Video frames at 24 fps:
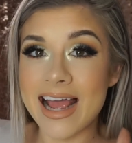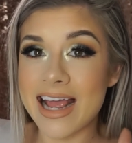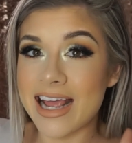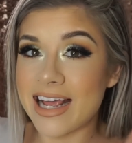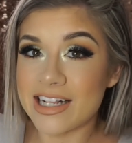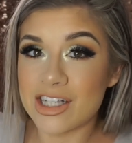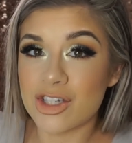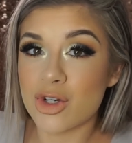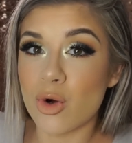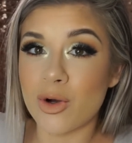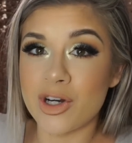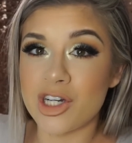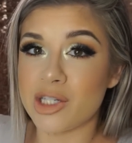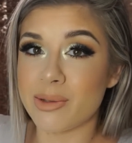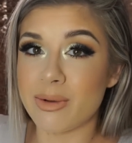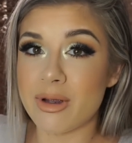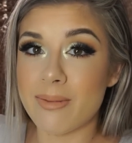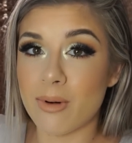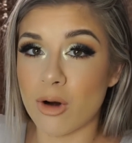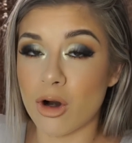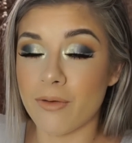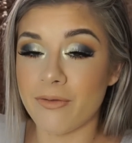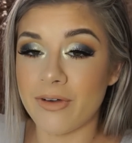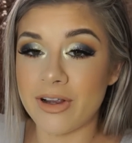it's going to
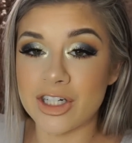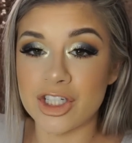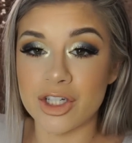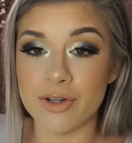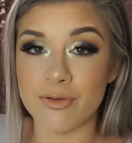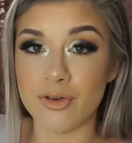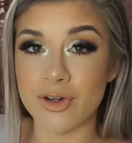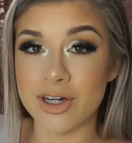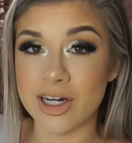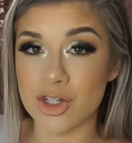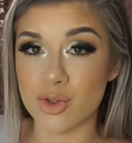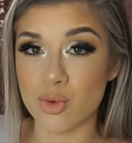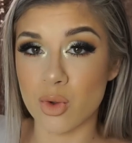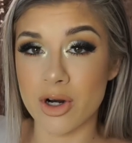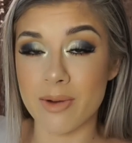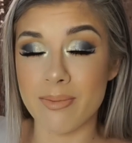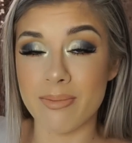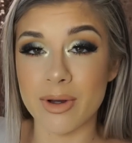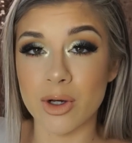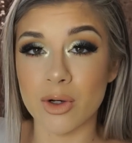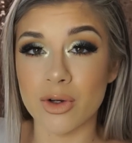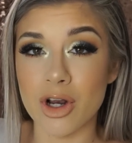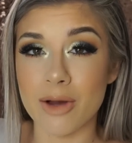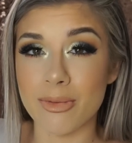be perfect. If you guys want to
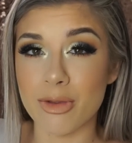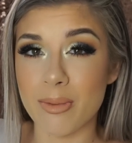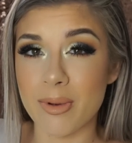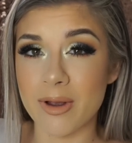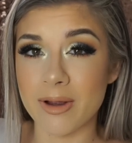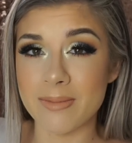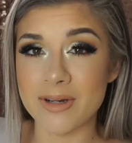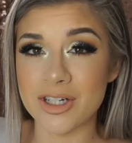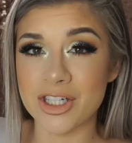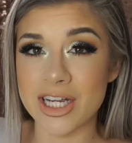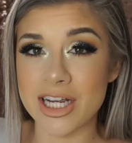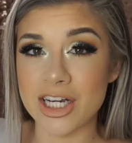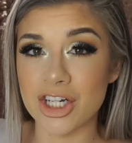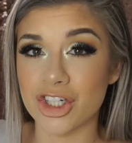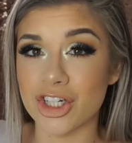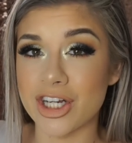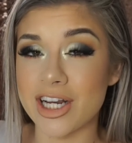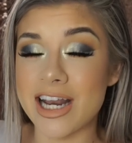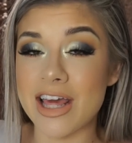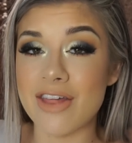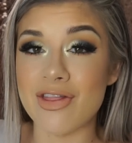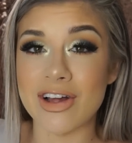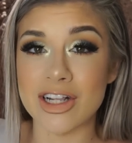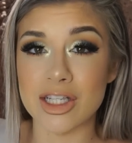build up the
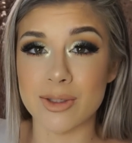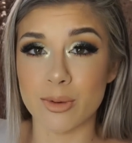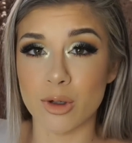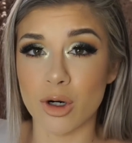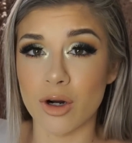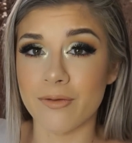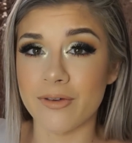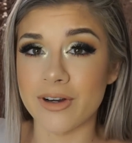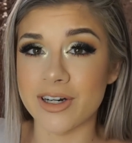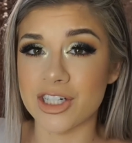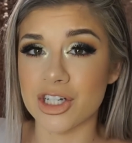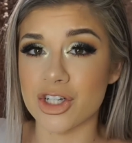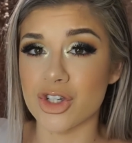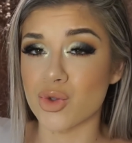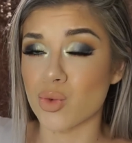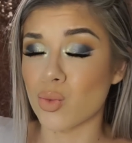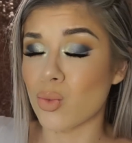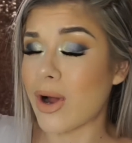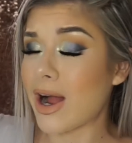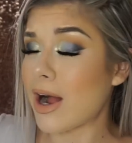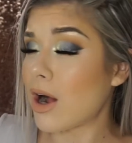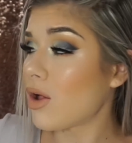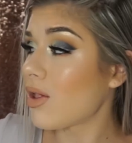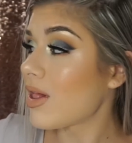pigmentation, that's perfect as
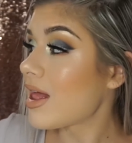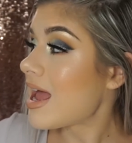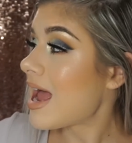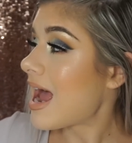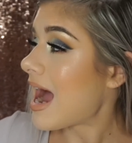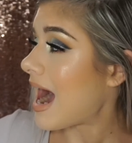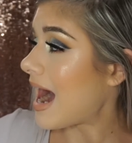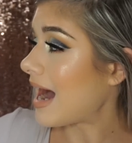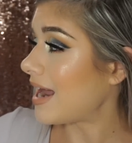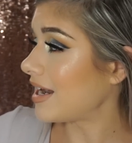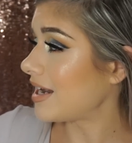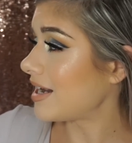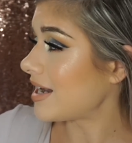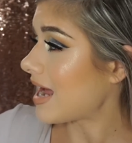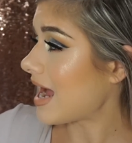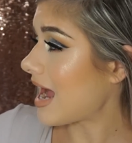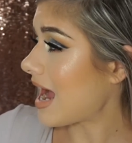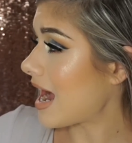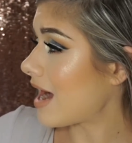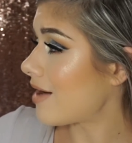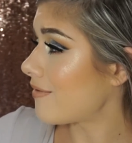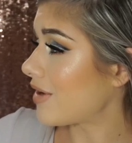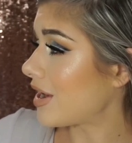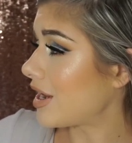well. I didn't
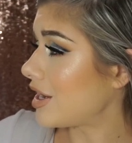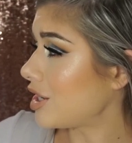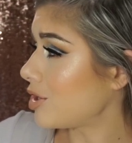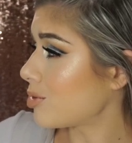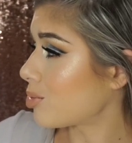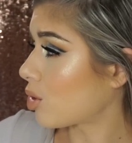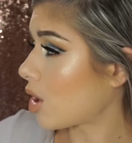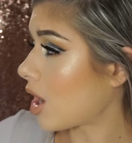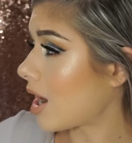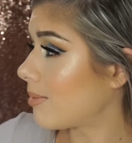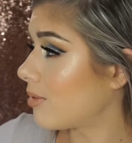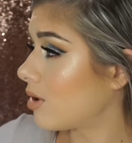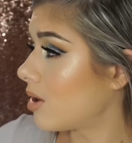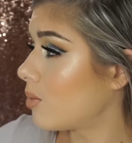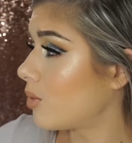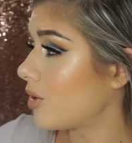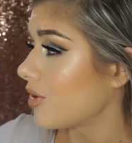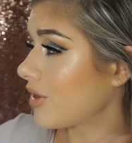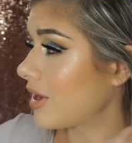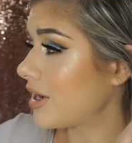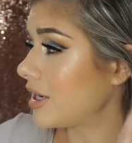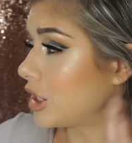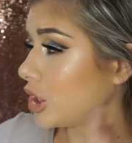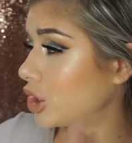have any problem
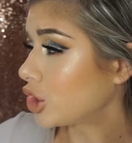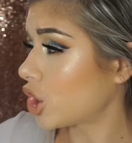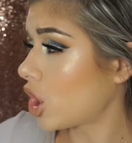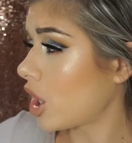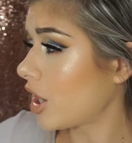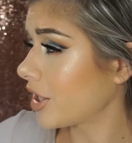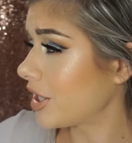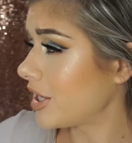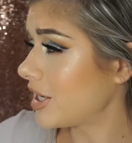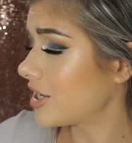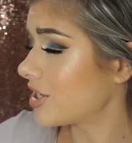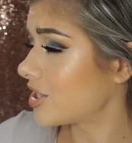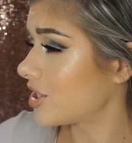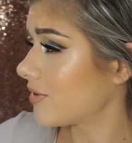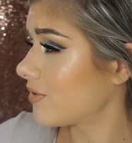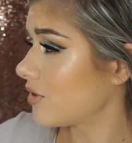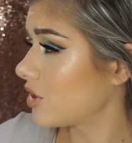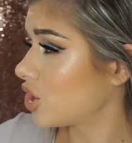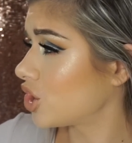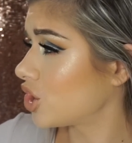with any chalkiness of the